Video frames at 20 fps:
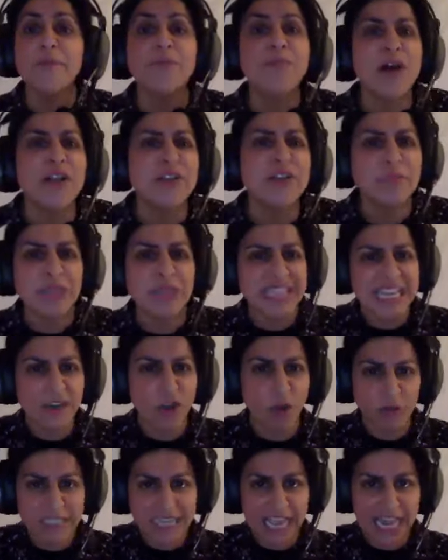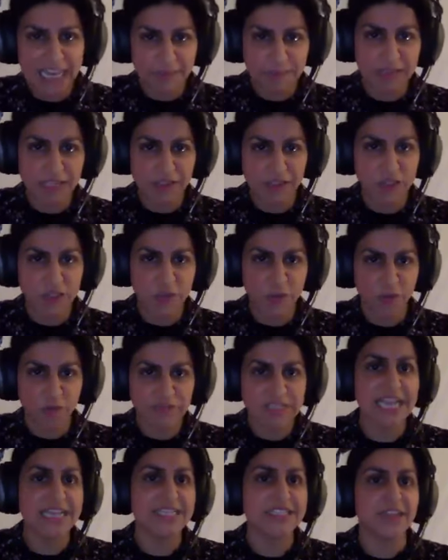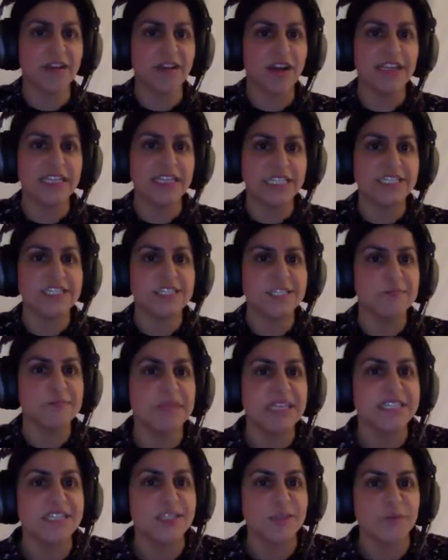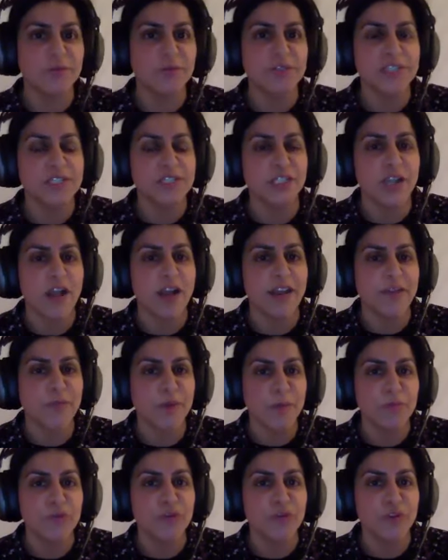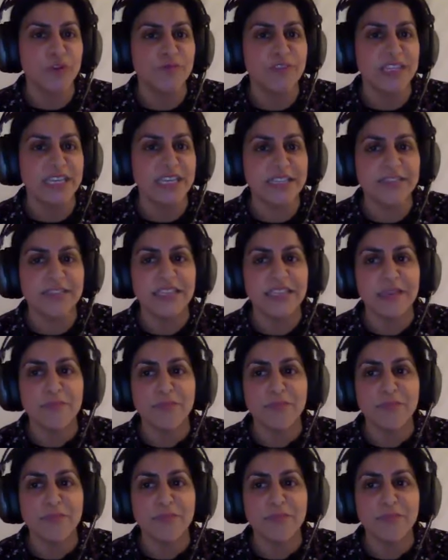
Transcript: but but then not telling me the sort of test that I needed to meet in order to kind of improve the the